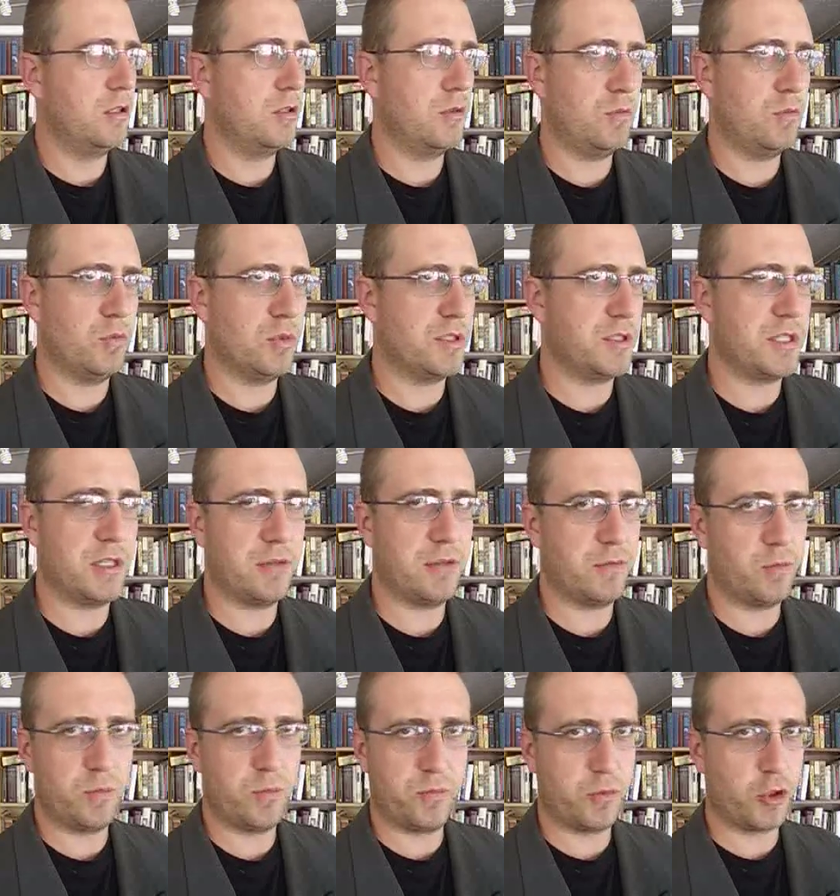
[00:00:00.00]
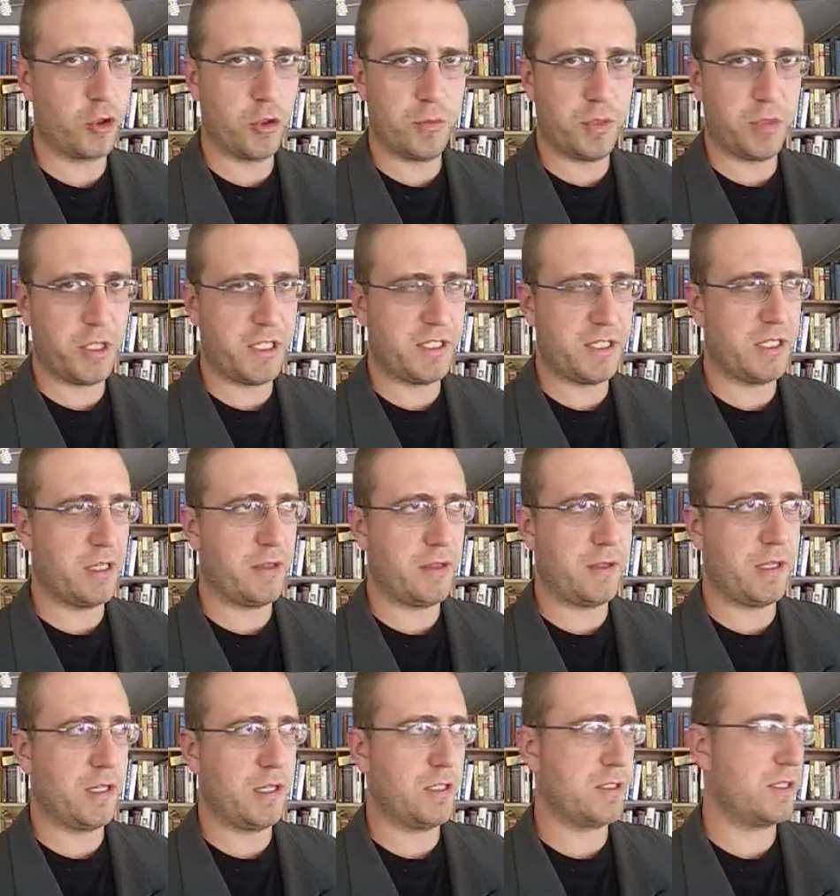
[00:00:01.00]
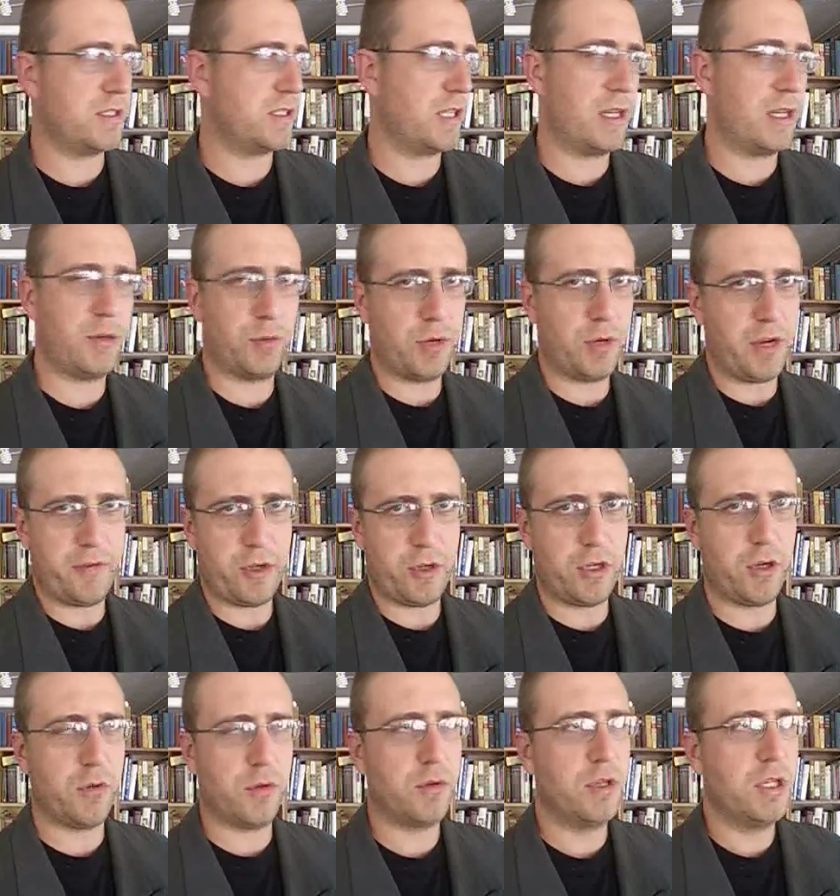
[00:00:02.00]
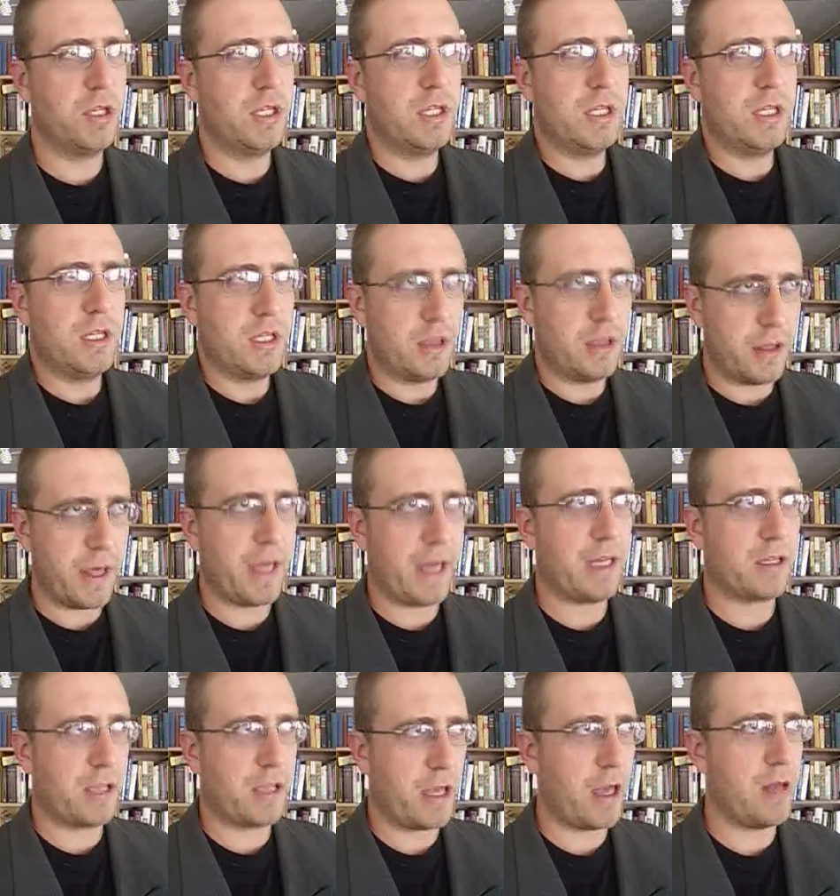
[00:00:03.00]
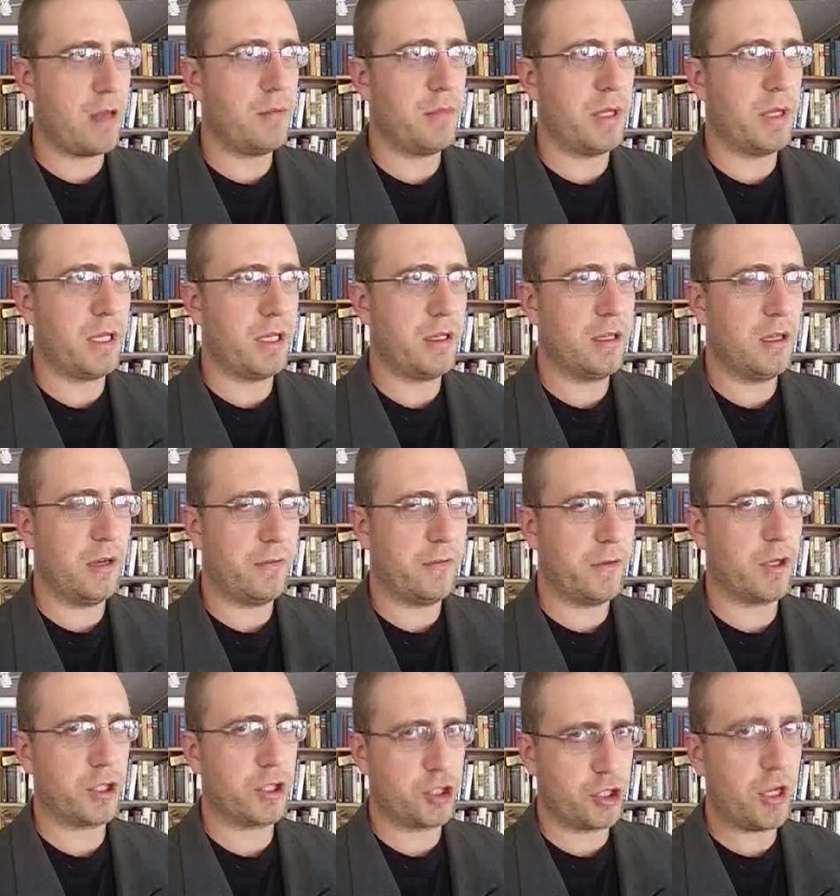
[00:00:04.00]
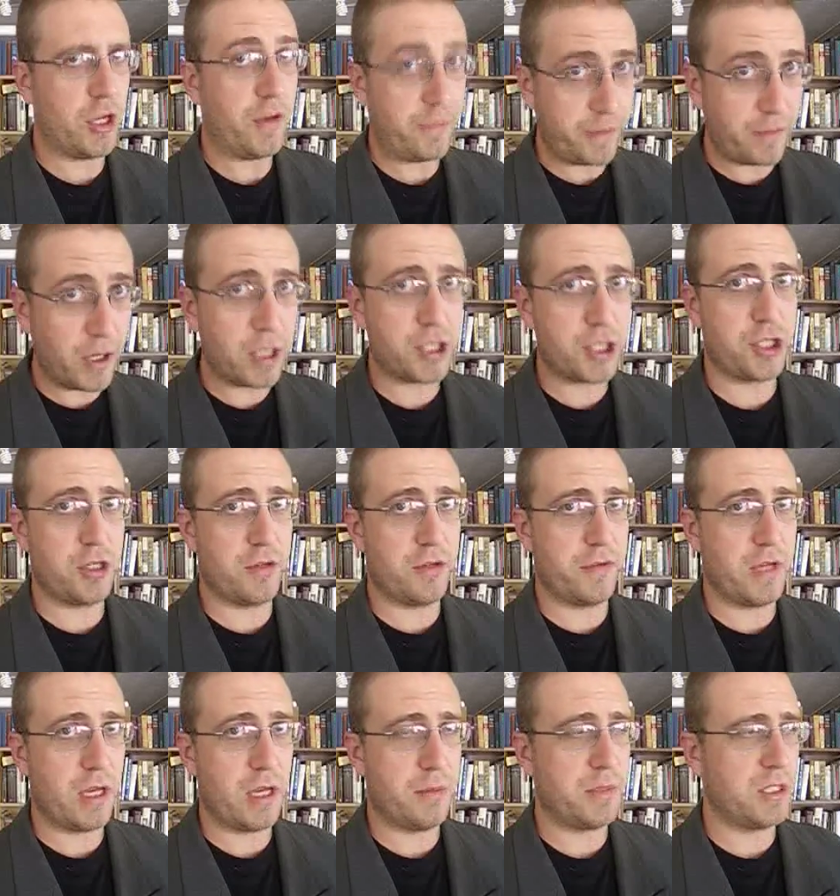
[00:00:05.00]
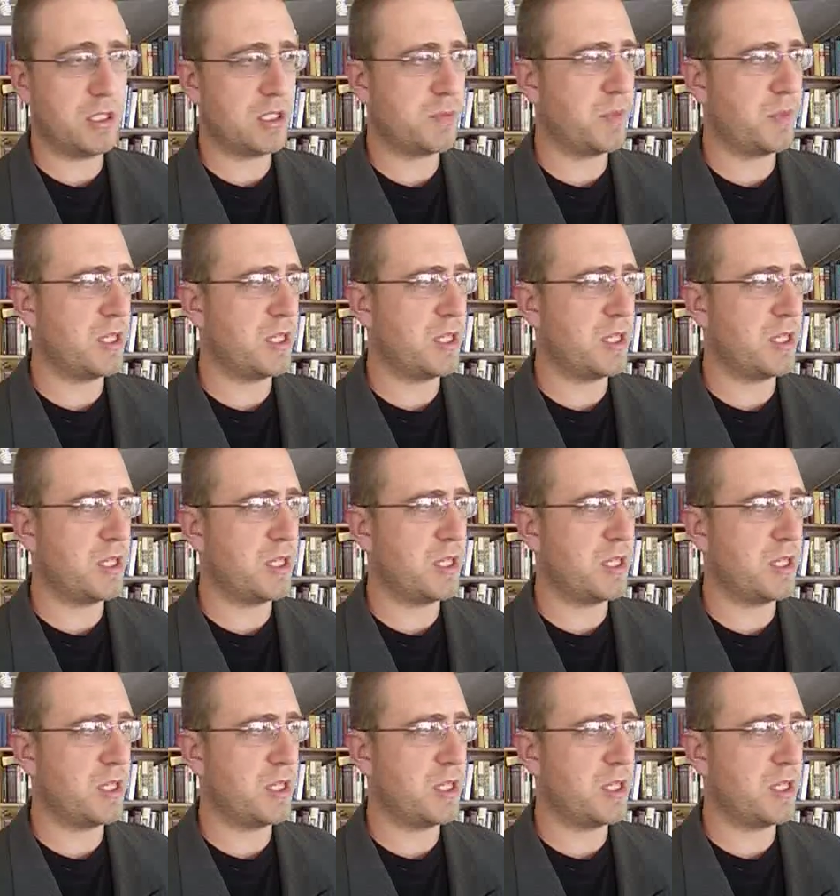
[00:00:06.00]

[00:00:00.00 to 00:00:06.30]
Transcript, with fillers: was in a good place in Athenian society or whatever, you know, that can be a, function a function of happiness.